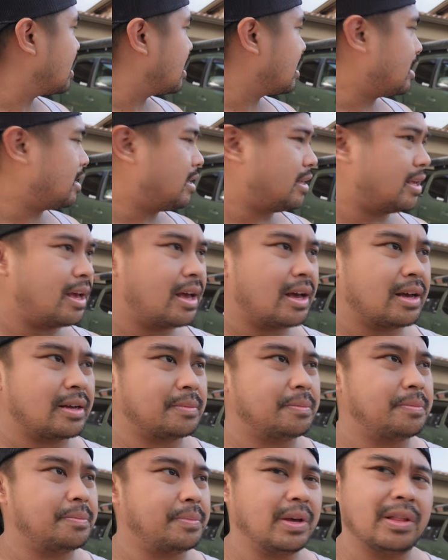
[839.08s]
uh, yeah,
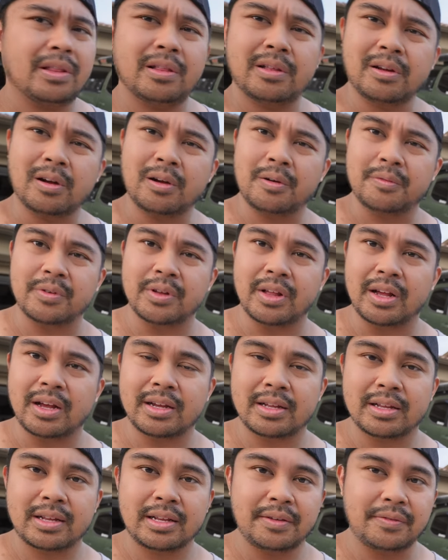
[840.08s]
be on the lookout for
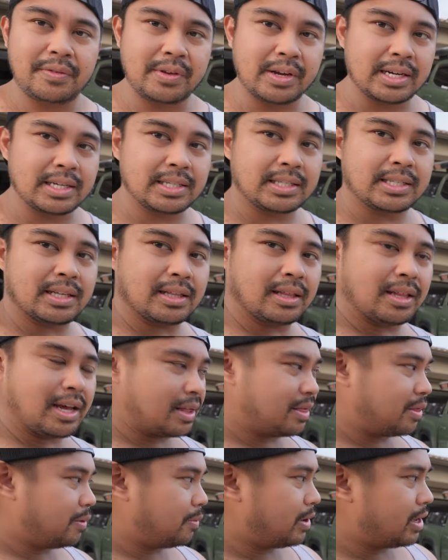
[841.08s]
that. If you guys
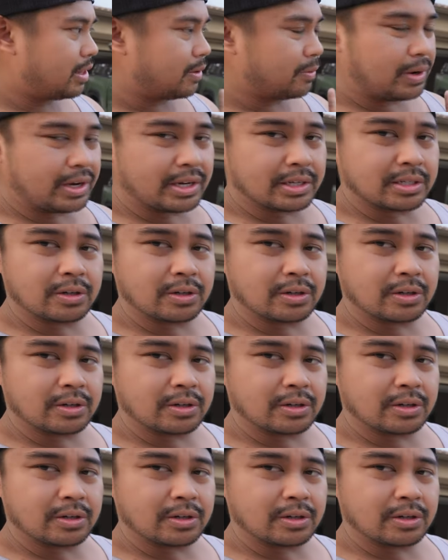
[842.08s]
like the way the rig is